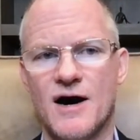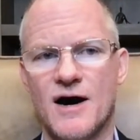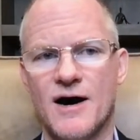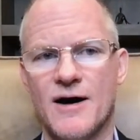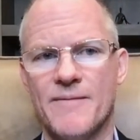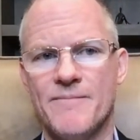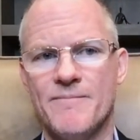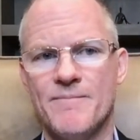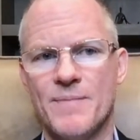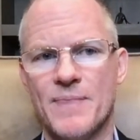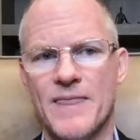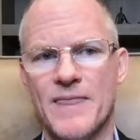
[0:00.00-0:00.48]

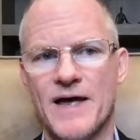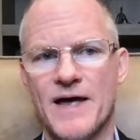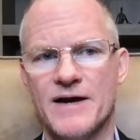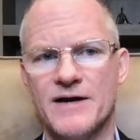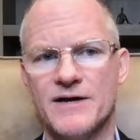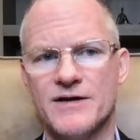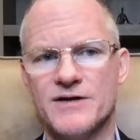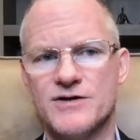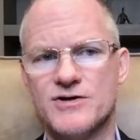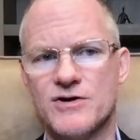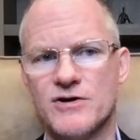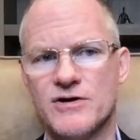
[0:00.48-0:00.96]
um, and
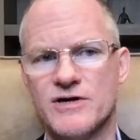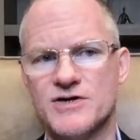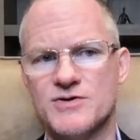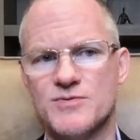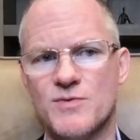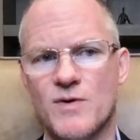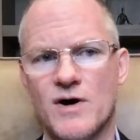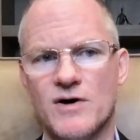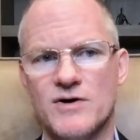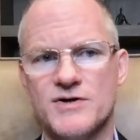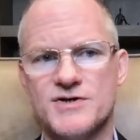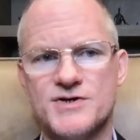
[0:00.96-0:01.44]
an attorney as
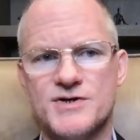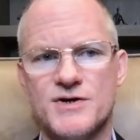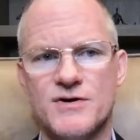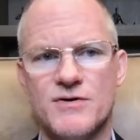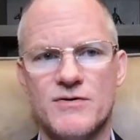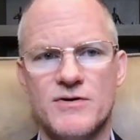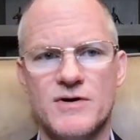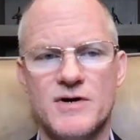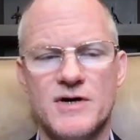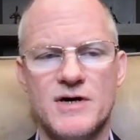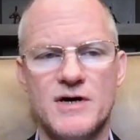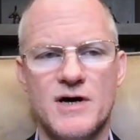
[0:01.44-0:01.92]
well.
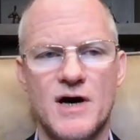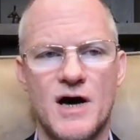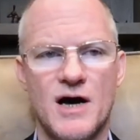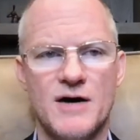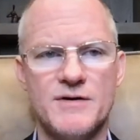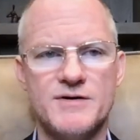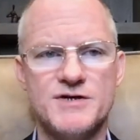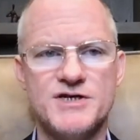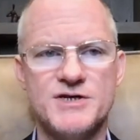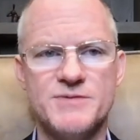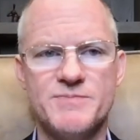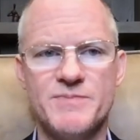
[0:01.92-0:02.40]
So
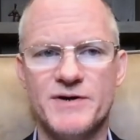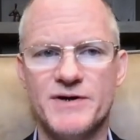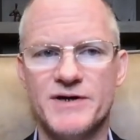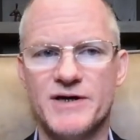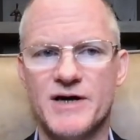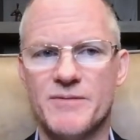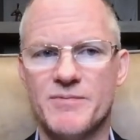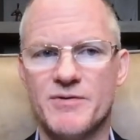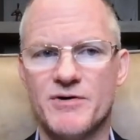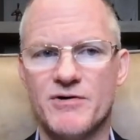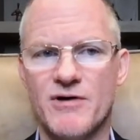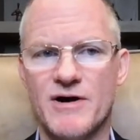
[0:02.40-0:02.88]
uh, she's building
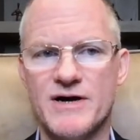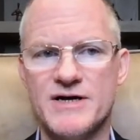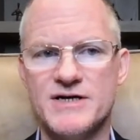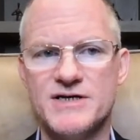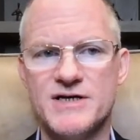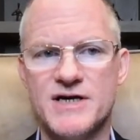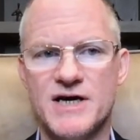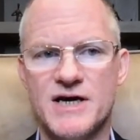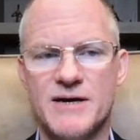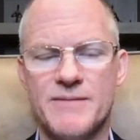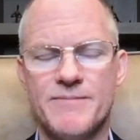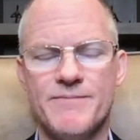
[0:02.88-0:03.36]
up a great
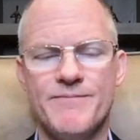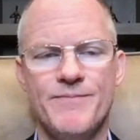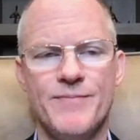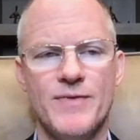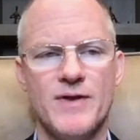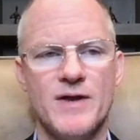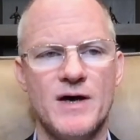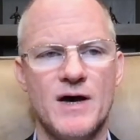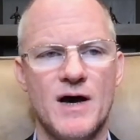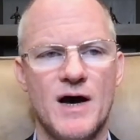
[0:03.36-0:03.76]
team,